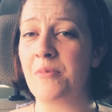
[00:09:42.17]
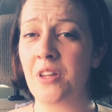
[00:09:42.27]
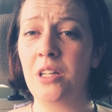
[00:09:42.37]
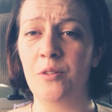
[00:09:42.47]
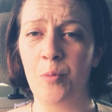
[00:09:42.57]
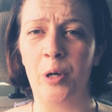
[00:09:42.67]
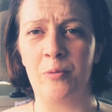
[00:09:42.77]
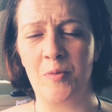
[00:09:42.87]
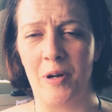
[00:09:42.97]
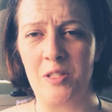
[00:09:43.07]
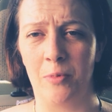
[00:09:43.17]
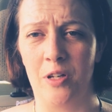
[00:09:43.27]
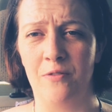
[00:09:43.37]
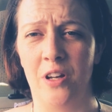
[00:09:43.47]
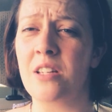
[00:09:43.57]
Thank you for putting with my
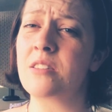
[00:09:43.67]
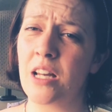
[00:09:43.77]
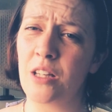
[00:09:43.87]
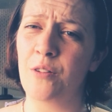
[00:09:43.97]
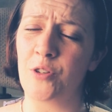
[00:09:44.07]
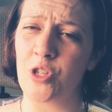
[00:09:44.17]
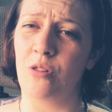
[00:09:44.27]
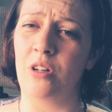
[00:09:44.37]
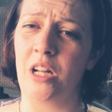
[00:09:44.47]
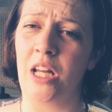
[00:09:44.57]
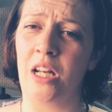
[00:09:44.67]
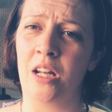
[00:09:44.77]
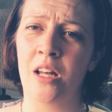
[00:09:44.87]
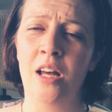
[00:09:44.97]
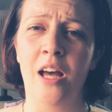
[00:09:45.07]
spotty face. Thank you for tuning in.